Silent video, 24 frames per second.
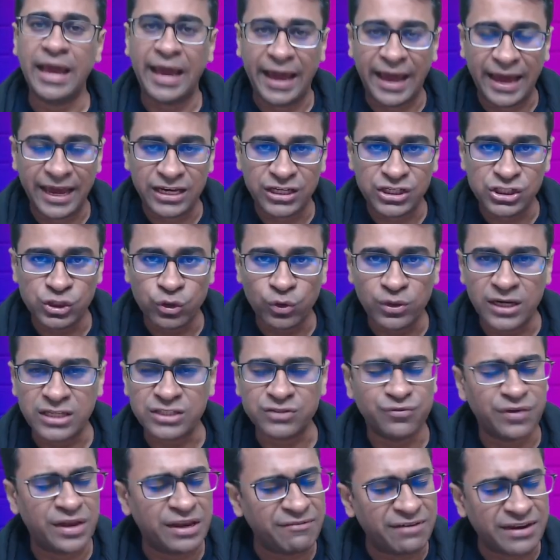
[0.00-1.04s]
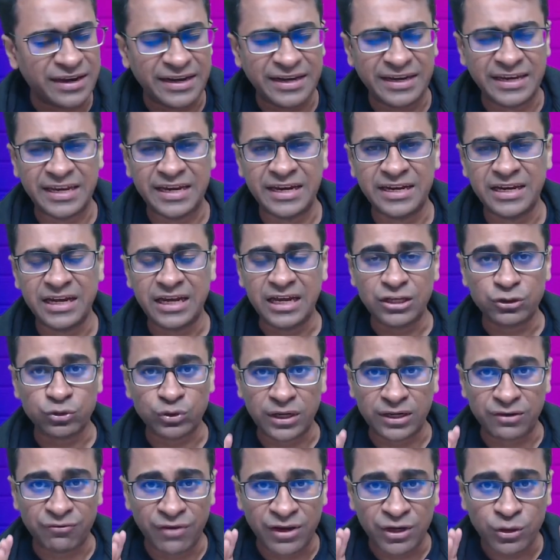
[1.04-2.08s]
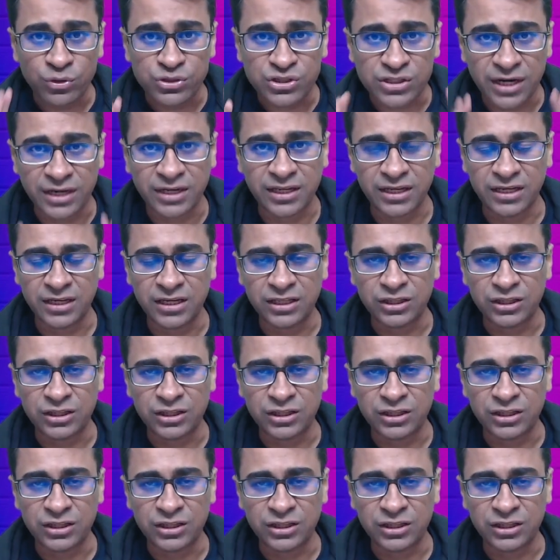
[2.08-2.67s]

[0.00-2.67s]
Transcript: Ensure that it's very, very neat so that when you study,